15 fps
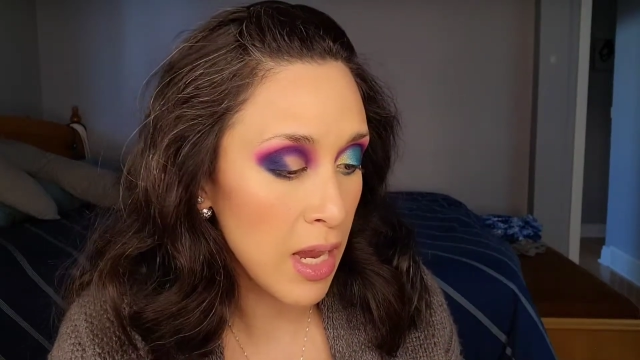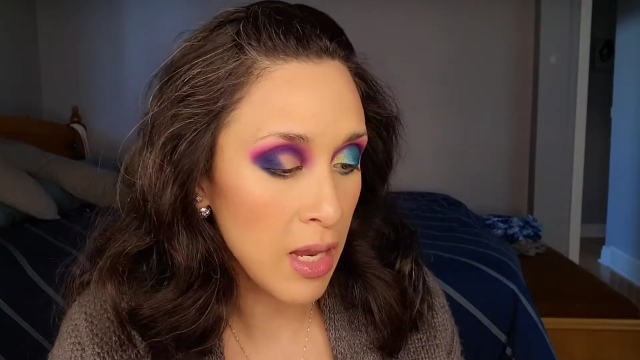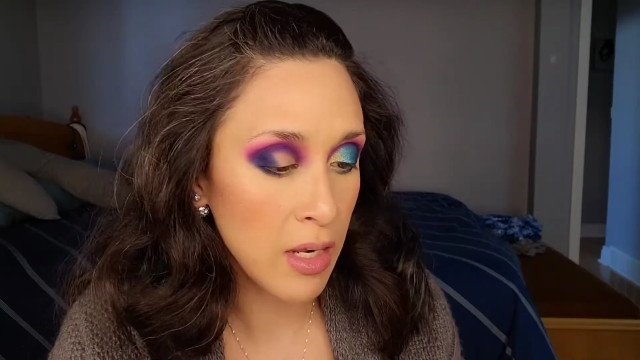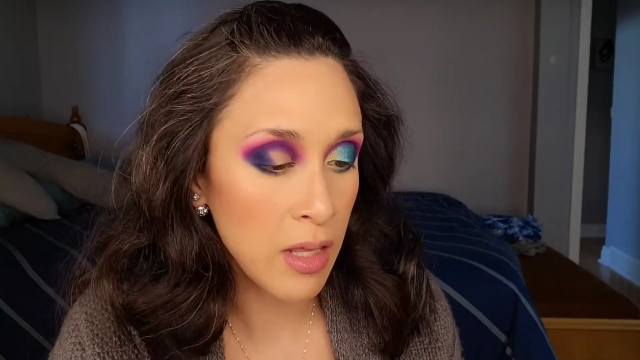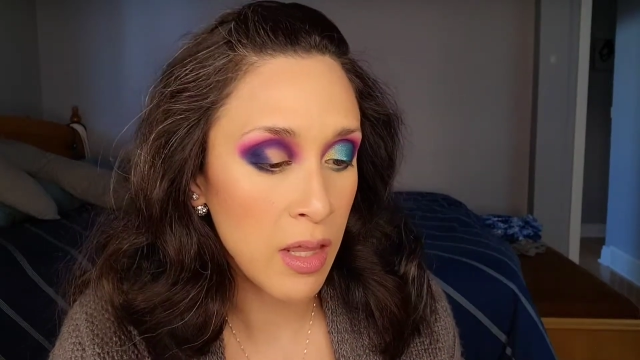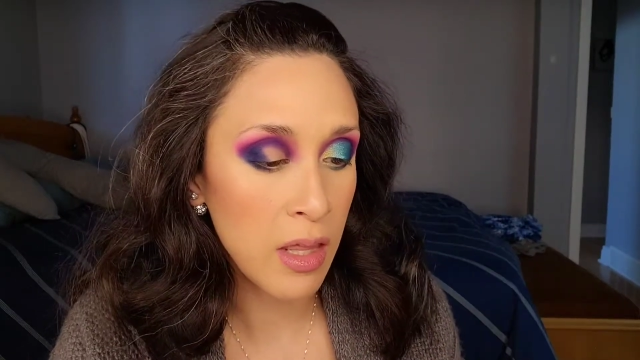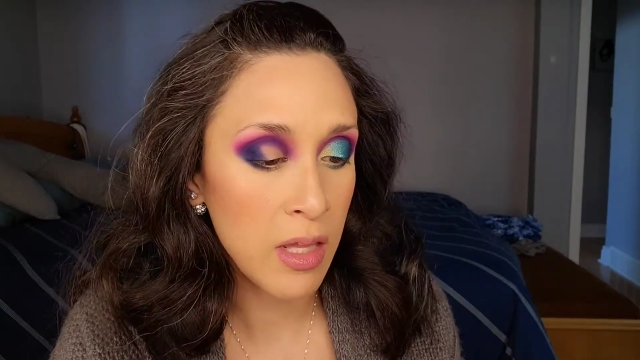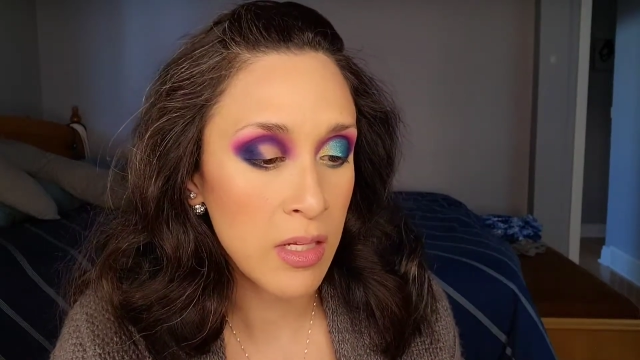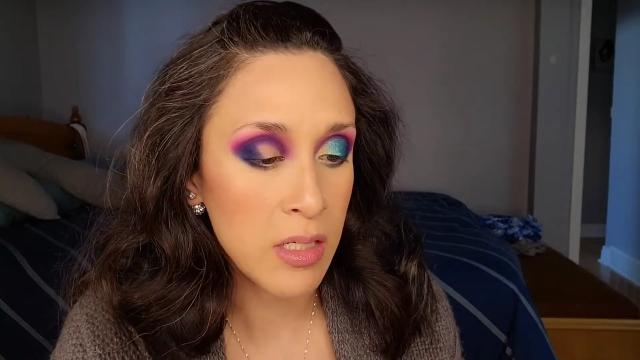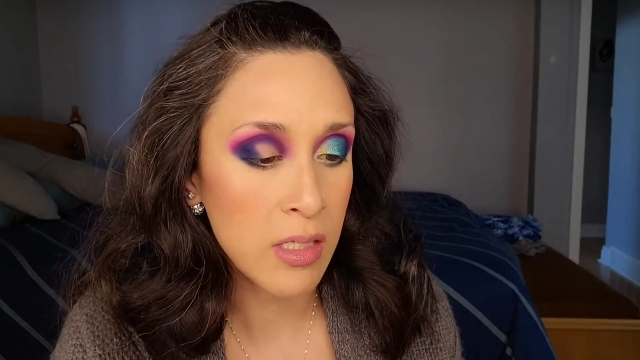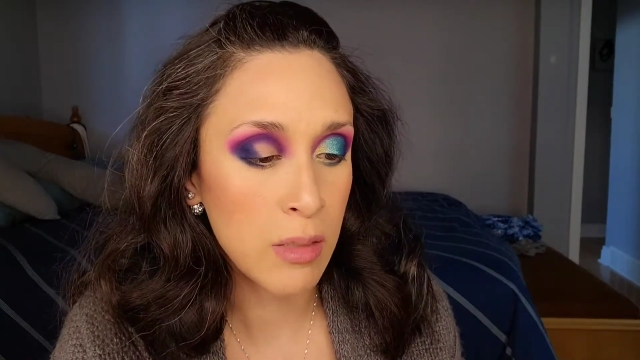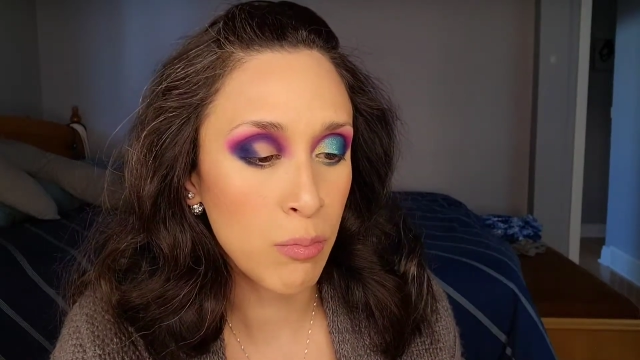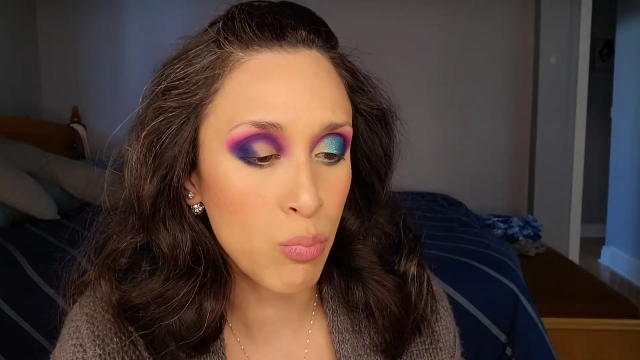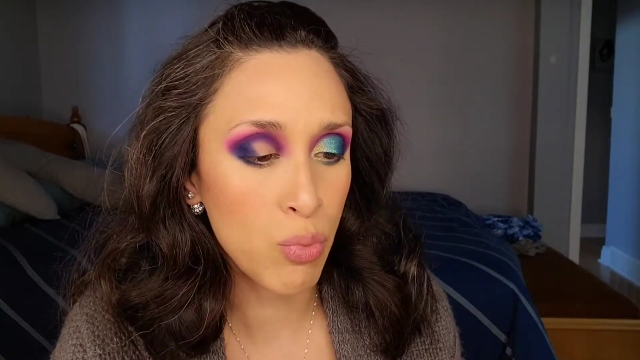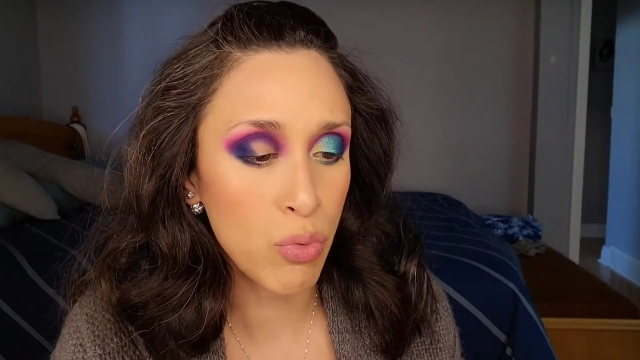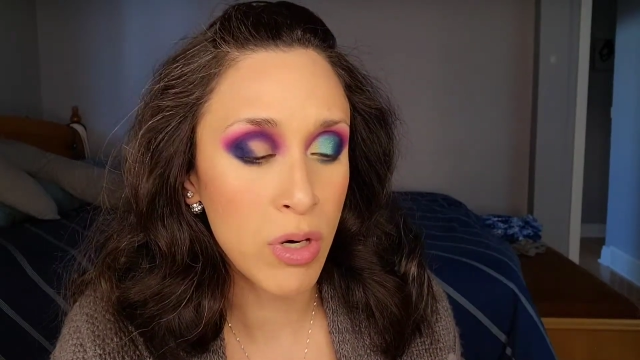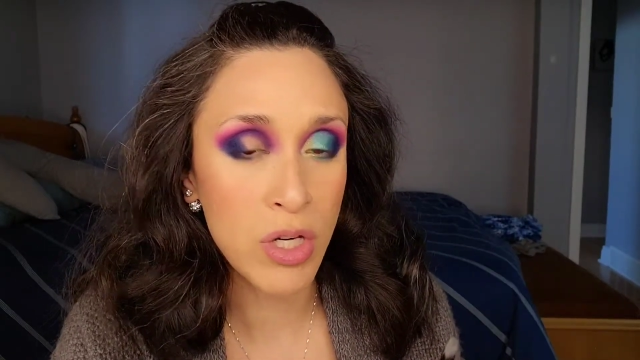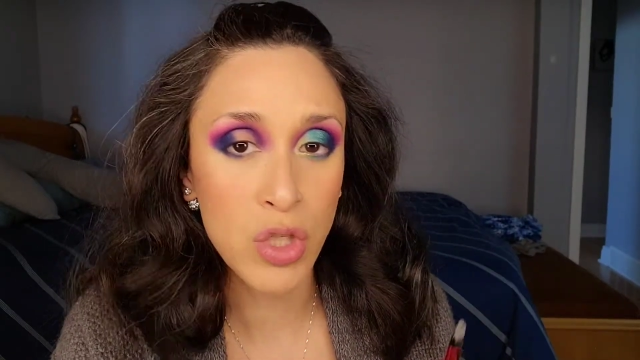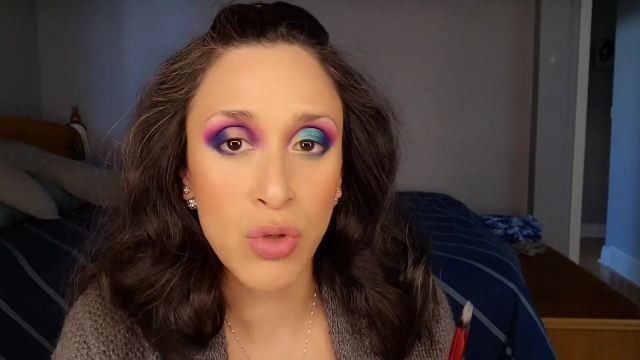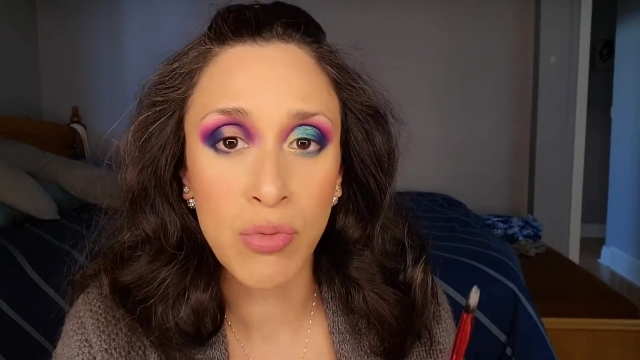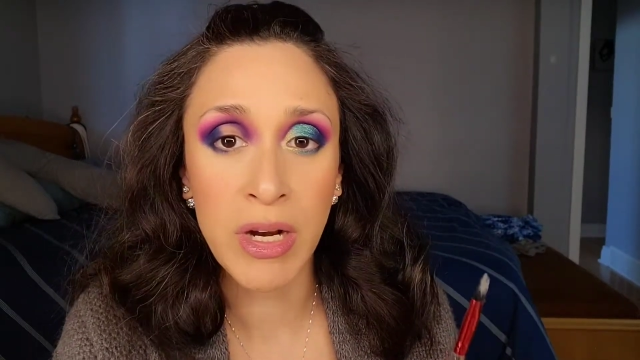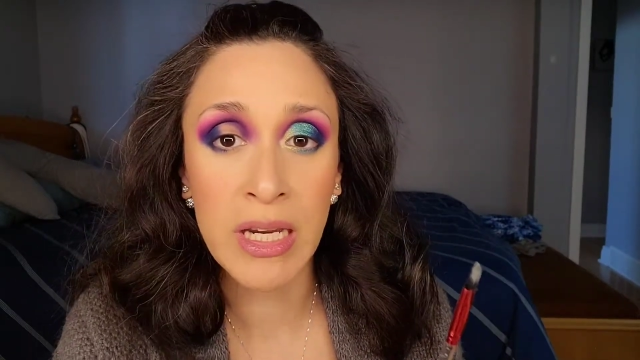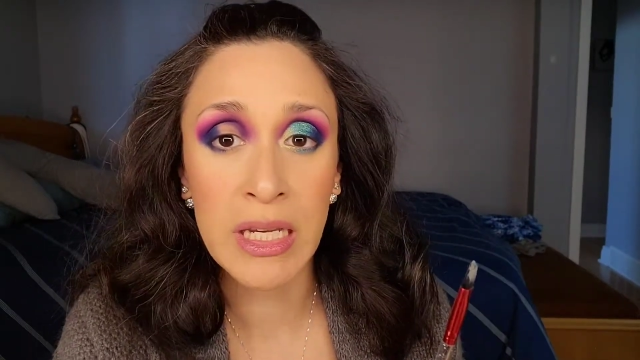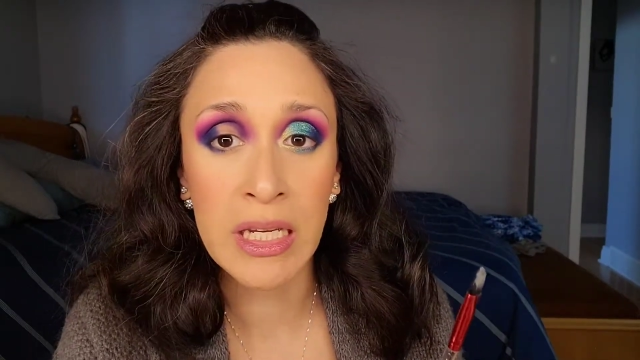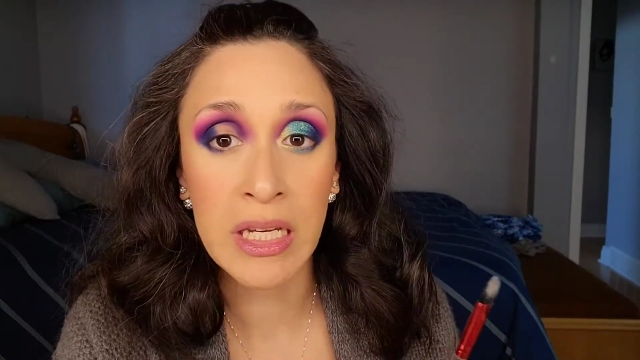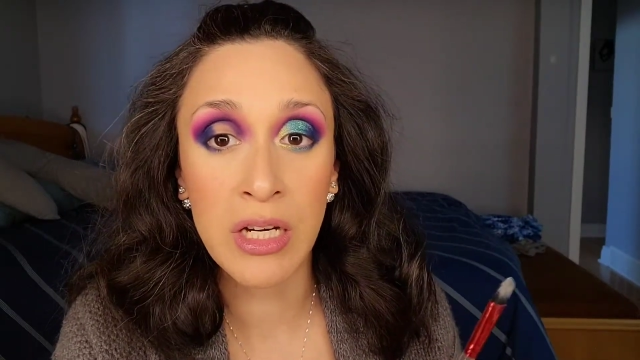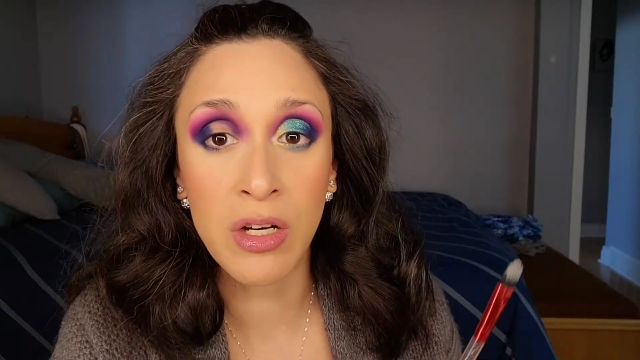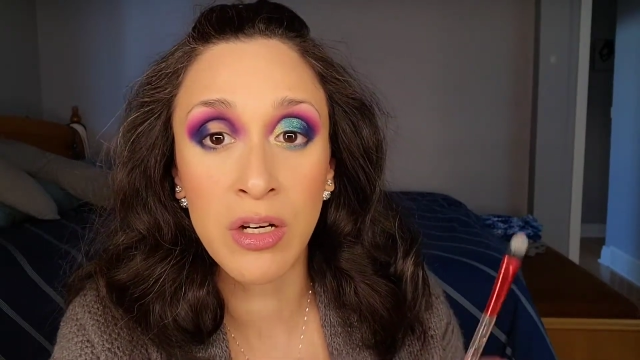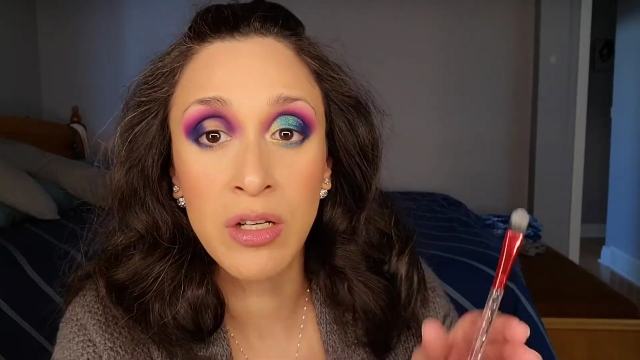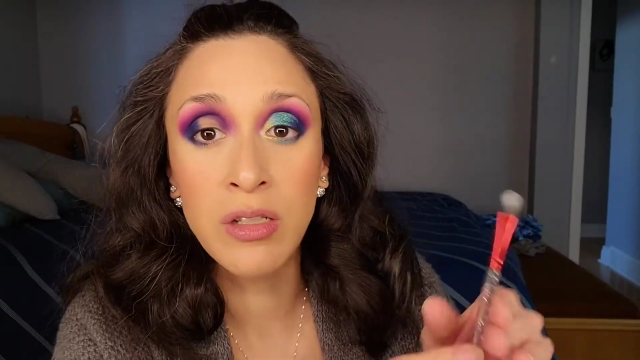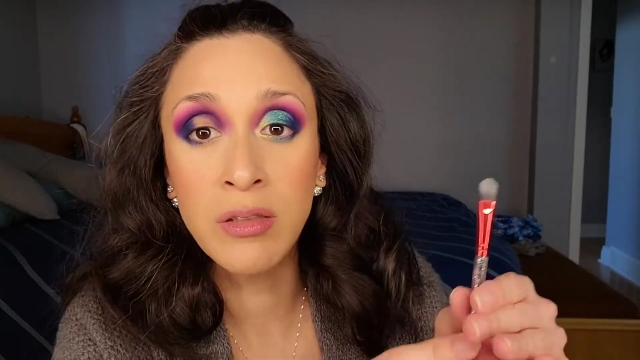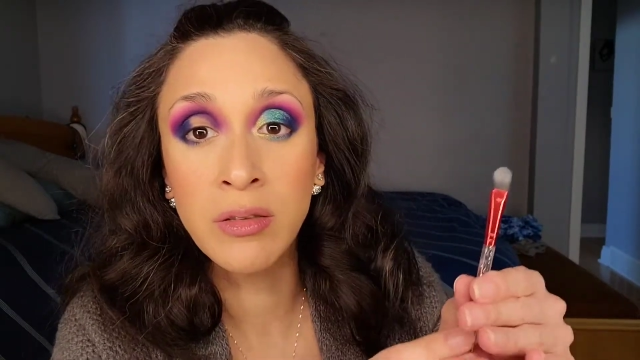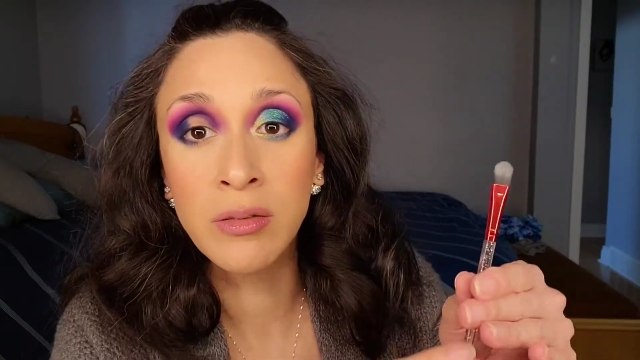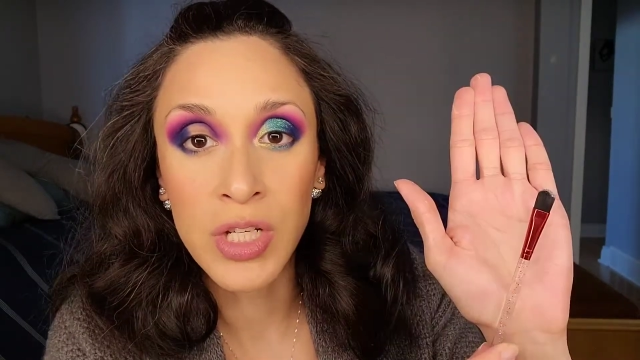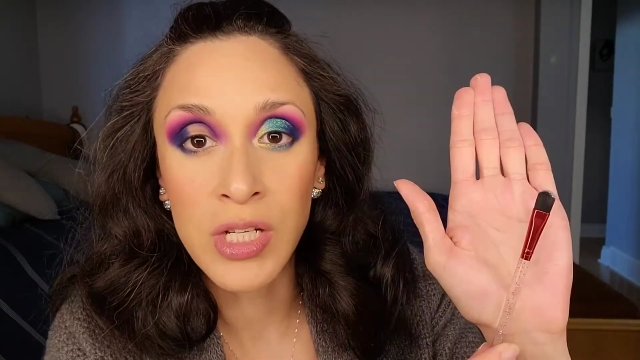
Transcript: and this brush right here,